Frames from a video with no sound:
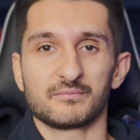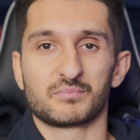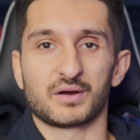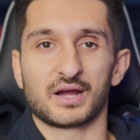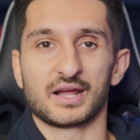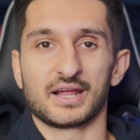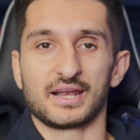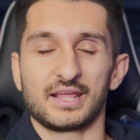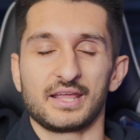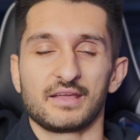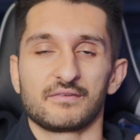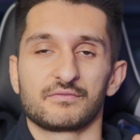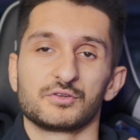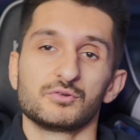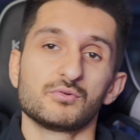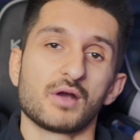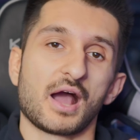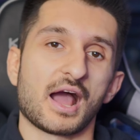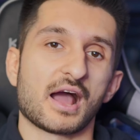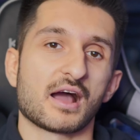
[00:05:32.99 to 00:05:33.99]
But if
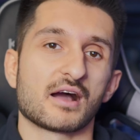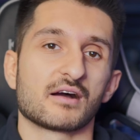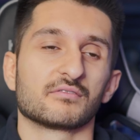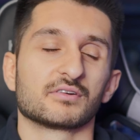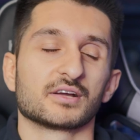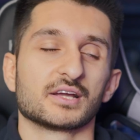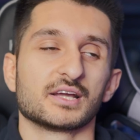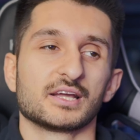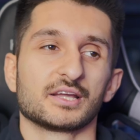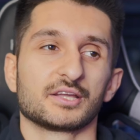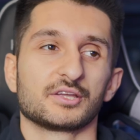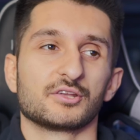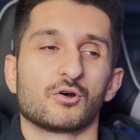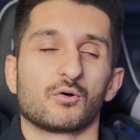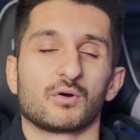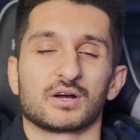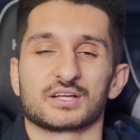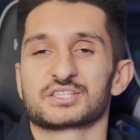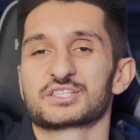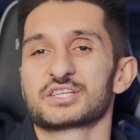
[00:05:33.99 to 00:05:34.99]
you have,
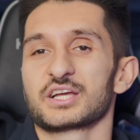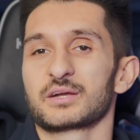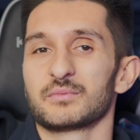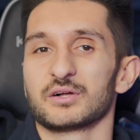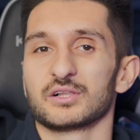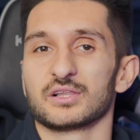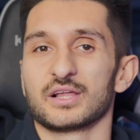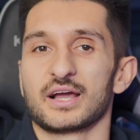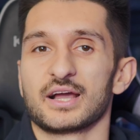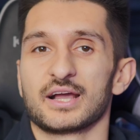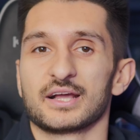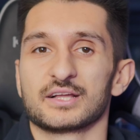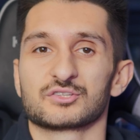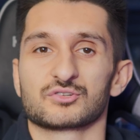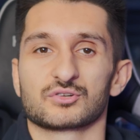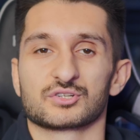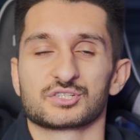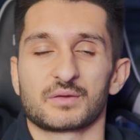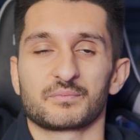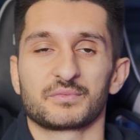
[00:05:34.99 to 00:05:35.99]
a Sigma lens
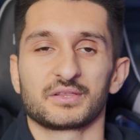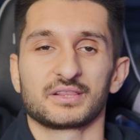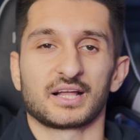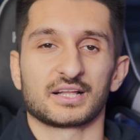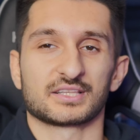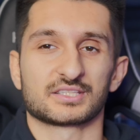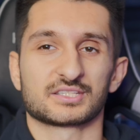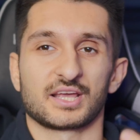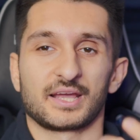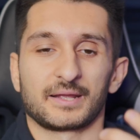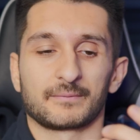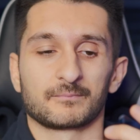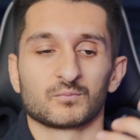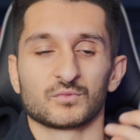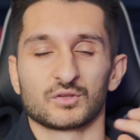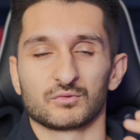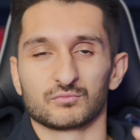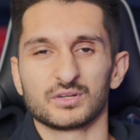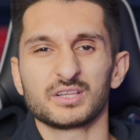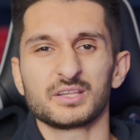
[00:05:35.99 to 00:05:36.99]
or something that's like
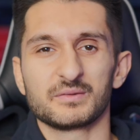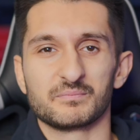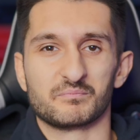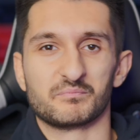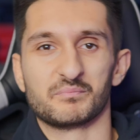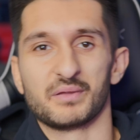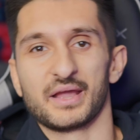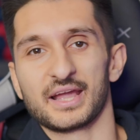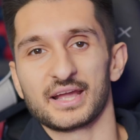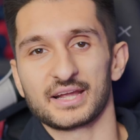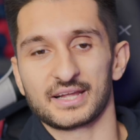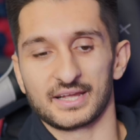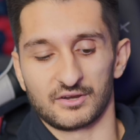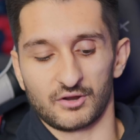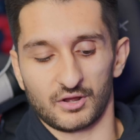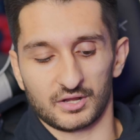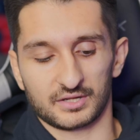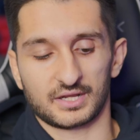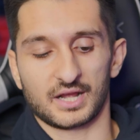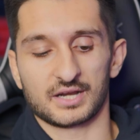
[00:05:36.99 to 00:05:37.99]
really big and
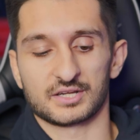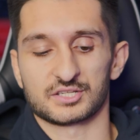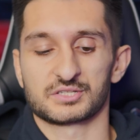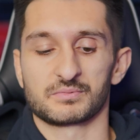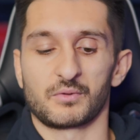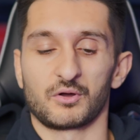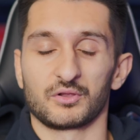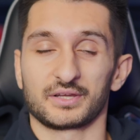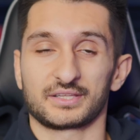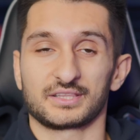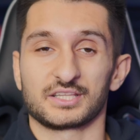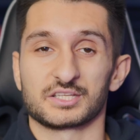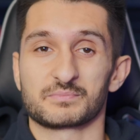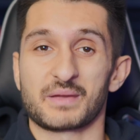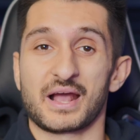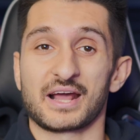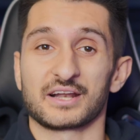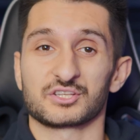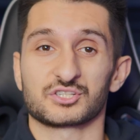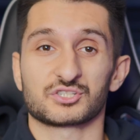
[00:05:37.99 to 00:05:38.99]
not kind of small like this
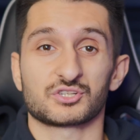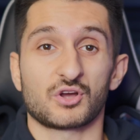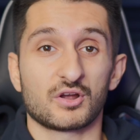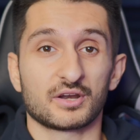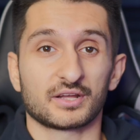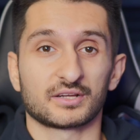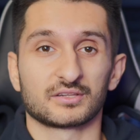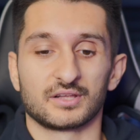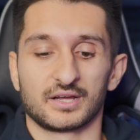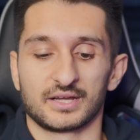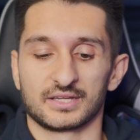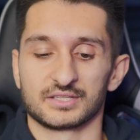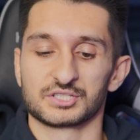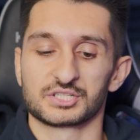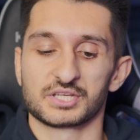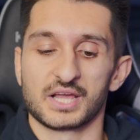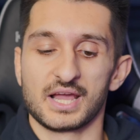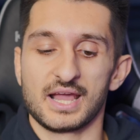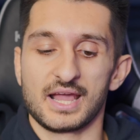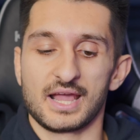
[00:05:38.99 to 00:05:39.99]
Panasonic
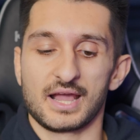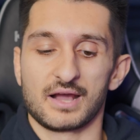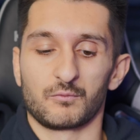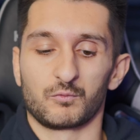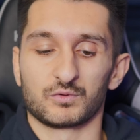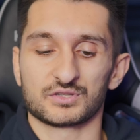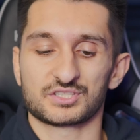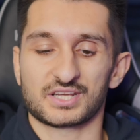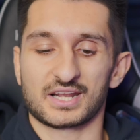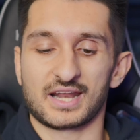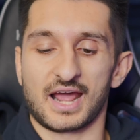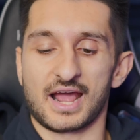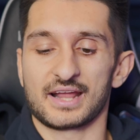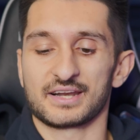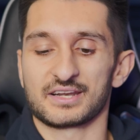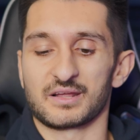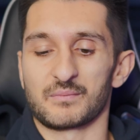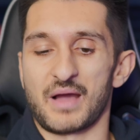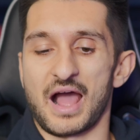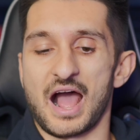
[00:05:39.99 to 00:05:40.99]
lens, what's going to
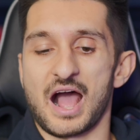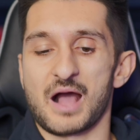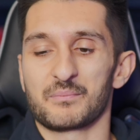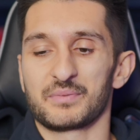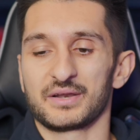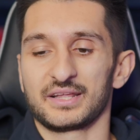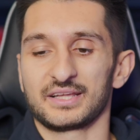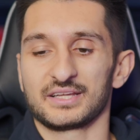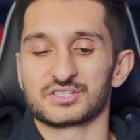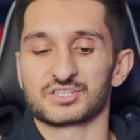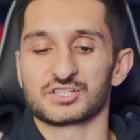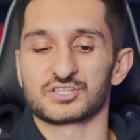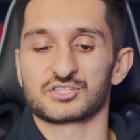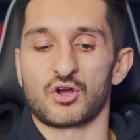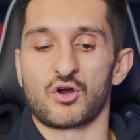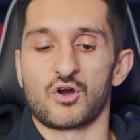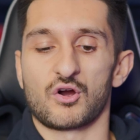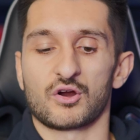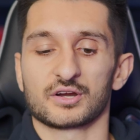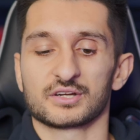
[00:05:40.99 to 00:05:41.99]
end up happening is it's
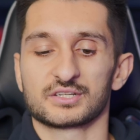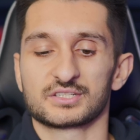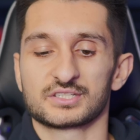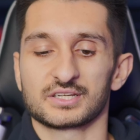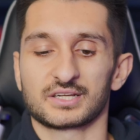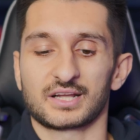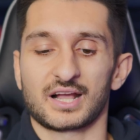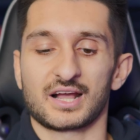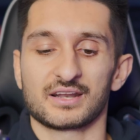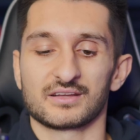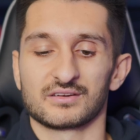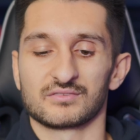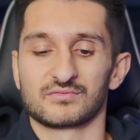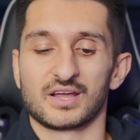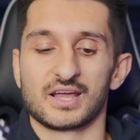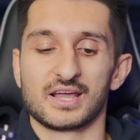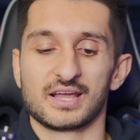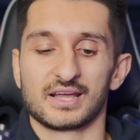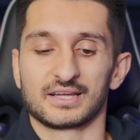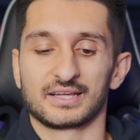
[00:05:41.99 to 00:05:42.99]
hard to kind of
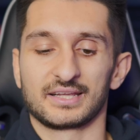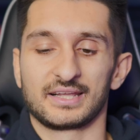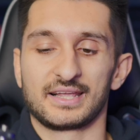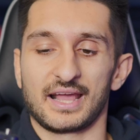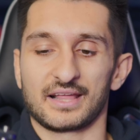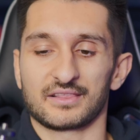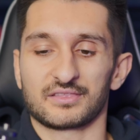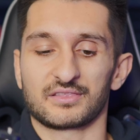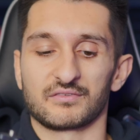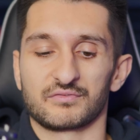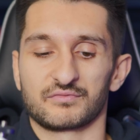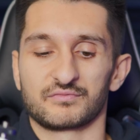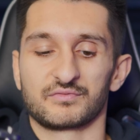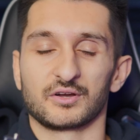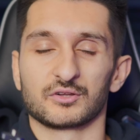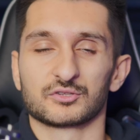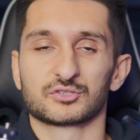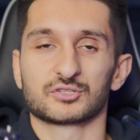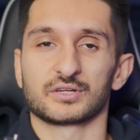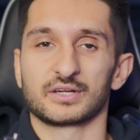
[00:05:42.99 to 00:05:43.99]
get the
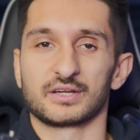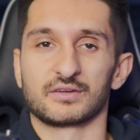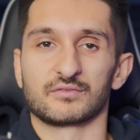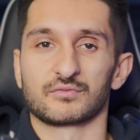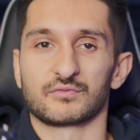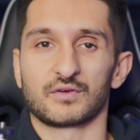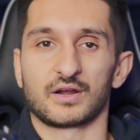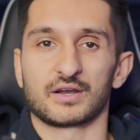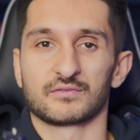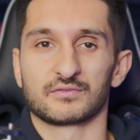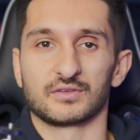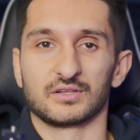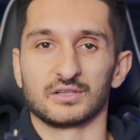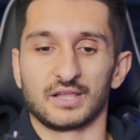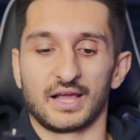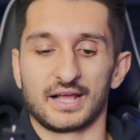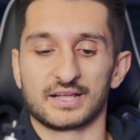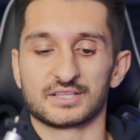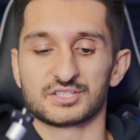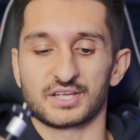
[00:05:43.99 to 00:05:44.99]
filter in front of the
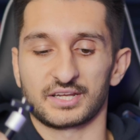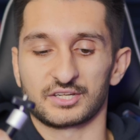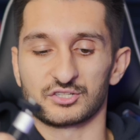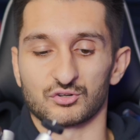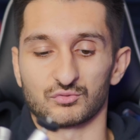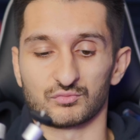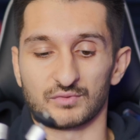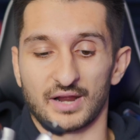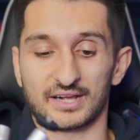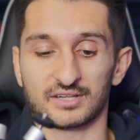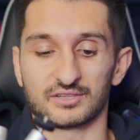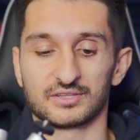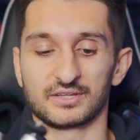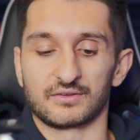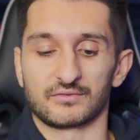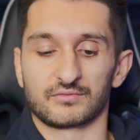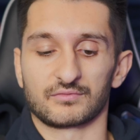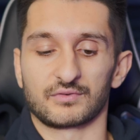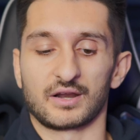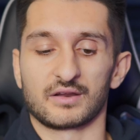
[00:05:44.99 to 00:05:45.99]
lens, like directly
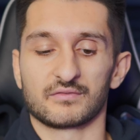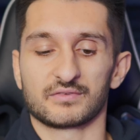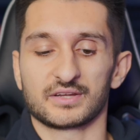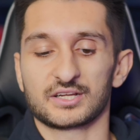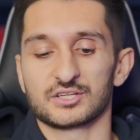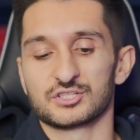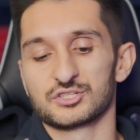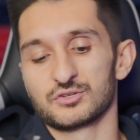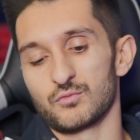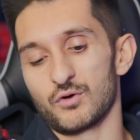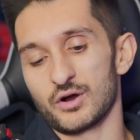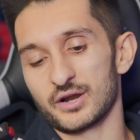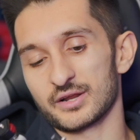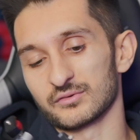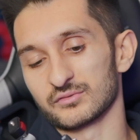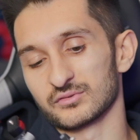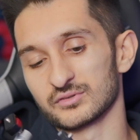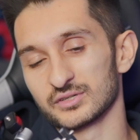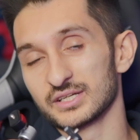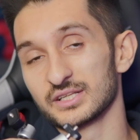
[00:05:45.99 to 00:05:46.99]
in front of it, because you want it
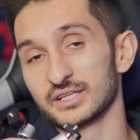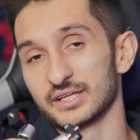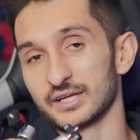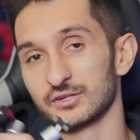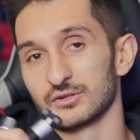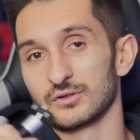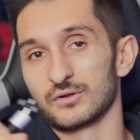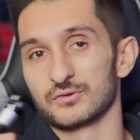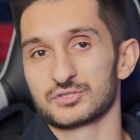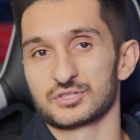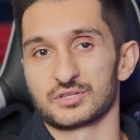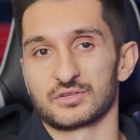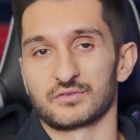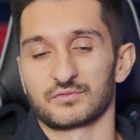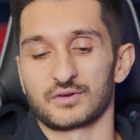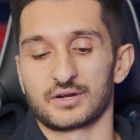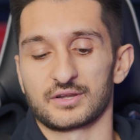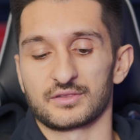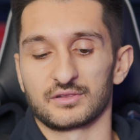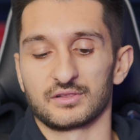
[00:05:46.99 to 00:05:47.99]
really close to the
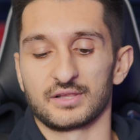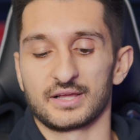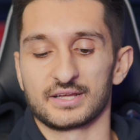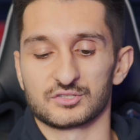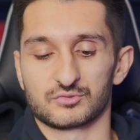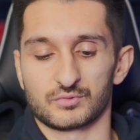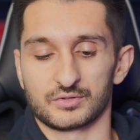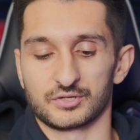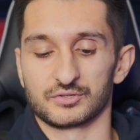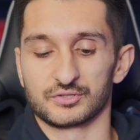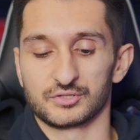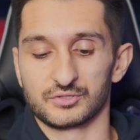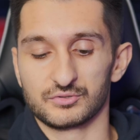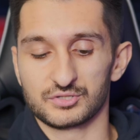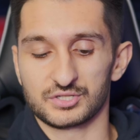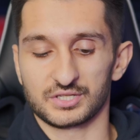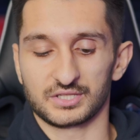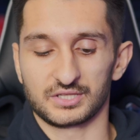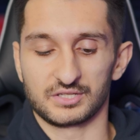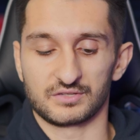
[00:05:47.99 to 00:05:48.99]
front of the lens when you're
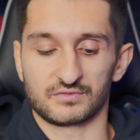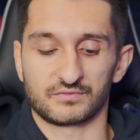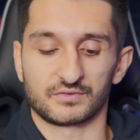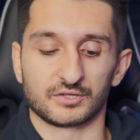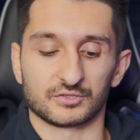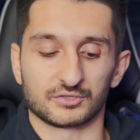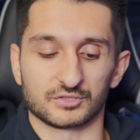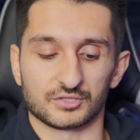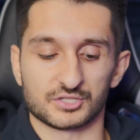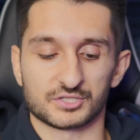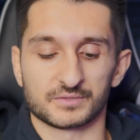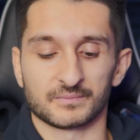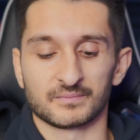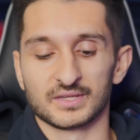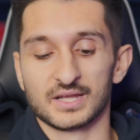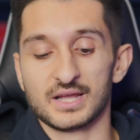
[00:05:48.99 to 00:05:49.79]
using these filters.